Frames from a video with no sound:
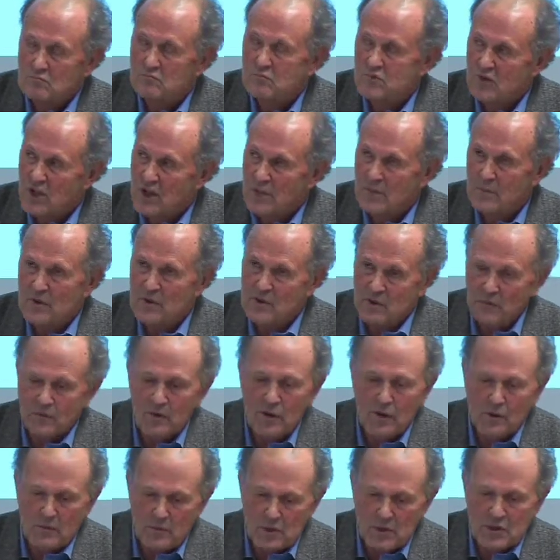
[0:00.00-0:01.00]
chambers of
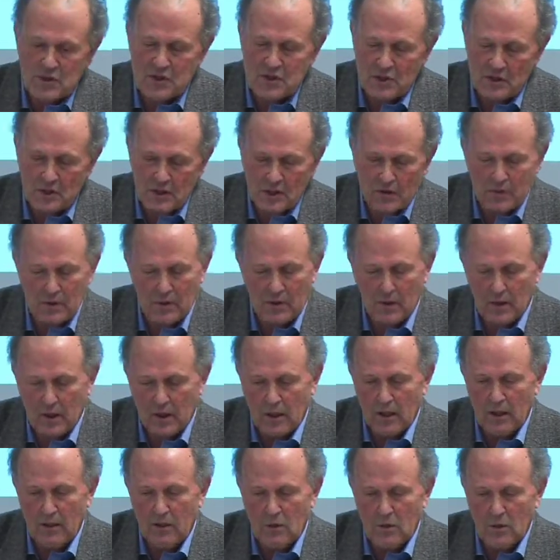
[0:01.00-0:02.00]
commerce type
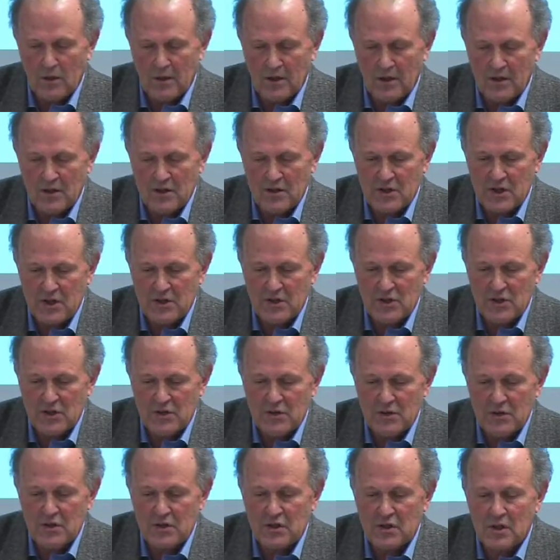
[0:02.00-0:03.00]

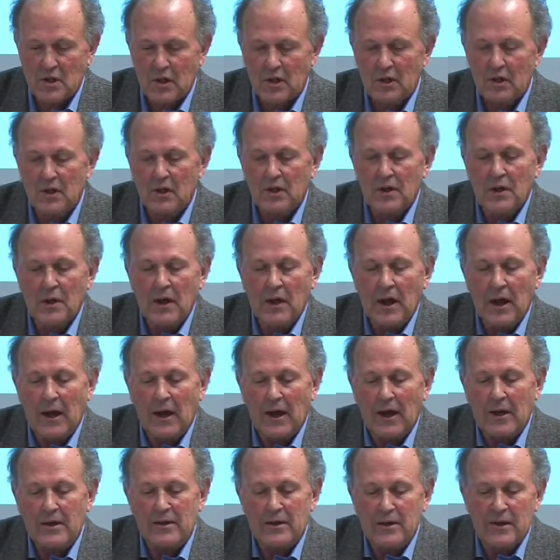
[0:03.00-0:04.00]
organizations,
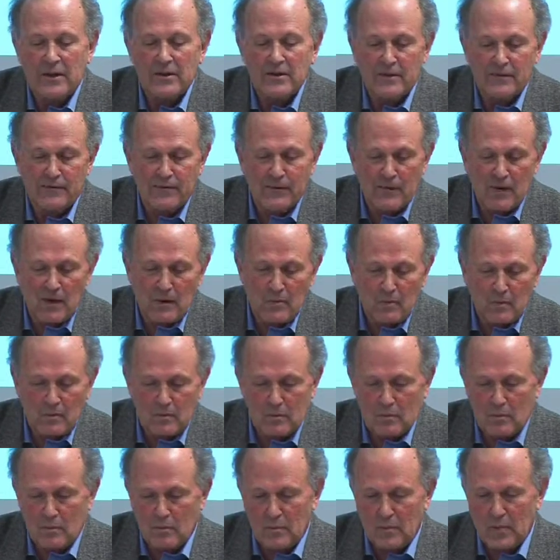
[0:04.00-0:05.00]
and
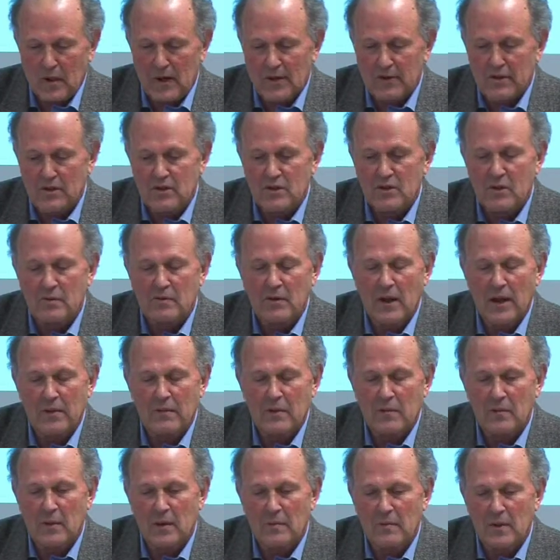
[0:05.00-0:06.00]
interfirm patterns of
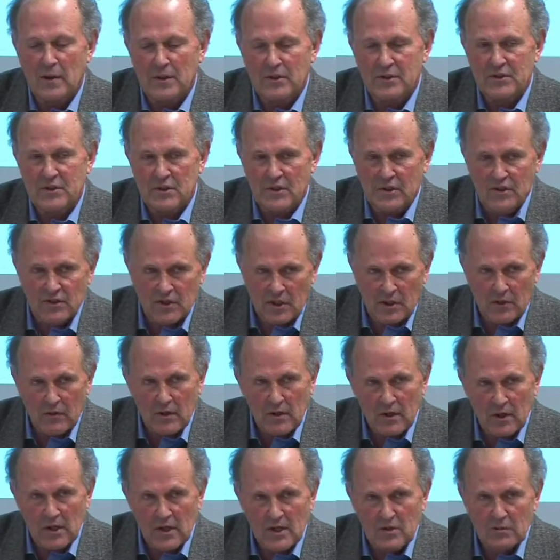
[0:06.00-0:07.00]
labor mobility. So
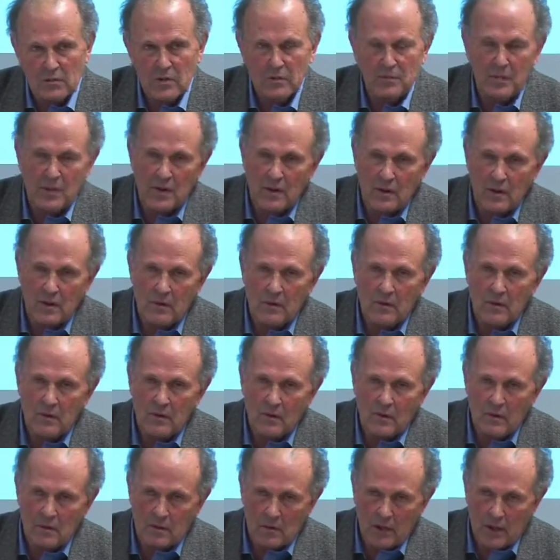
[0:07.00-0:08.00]
these would be
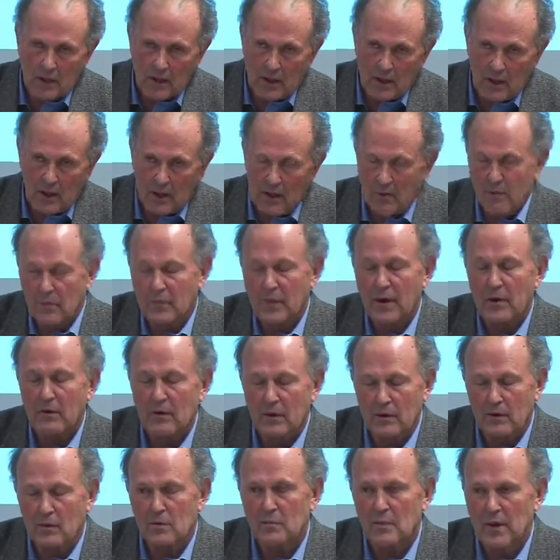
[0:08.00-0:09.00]
the
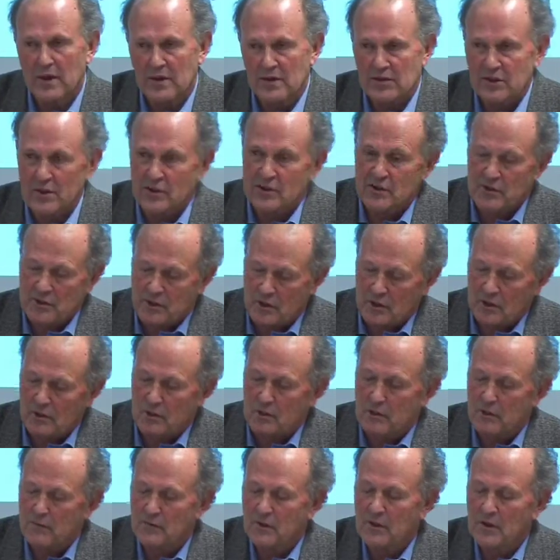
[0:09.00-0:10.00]
empirical basis
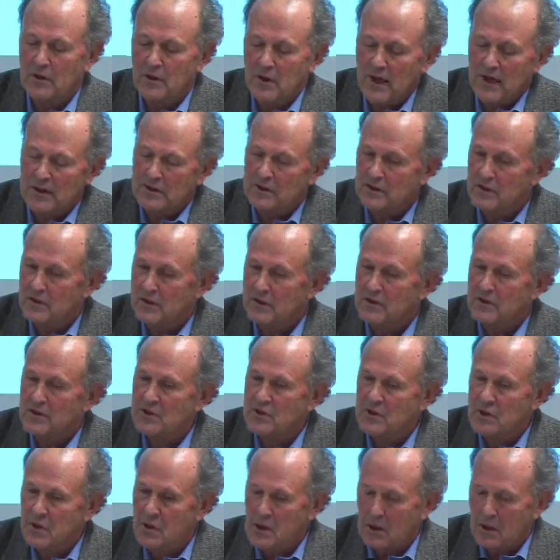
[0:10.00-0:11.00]
of
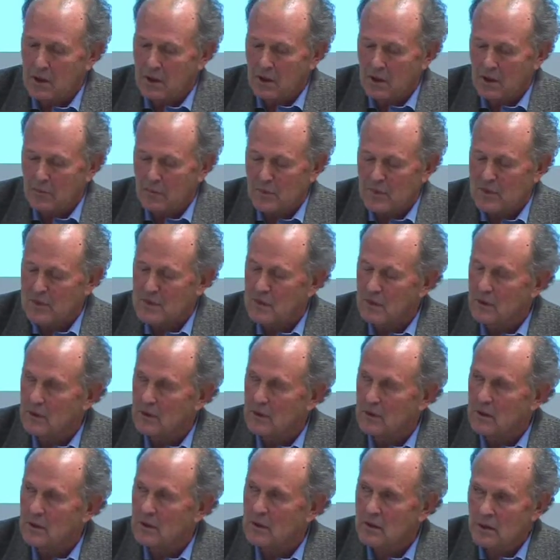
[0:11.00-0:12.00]
connectedness in a
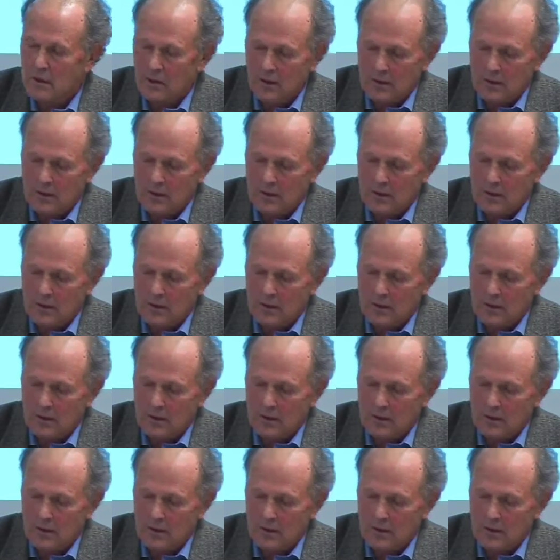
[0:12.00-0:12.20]
particular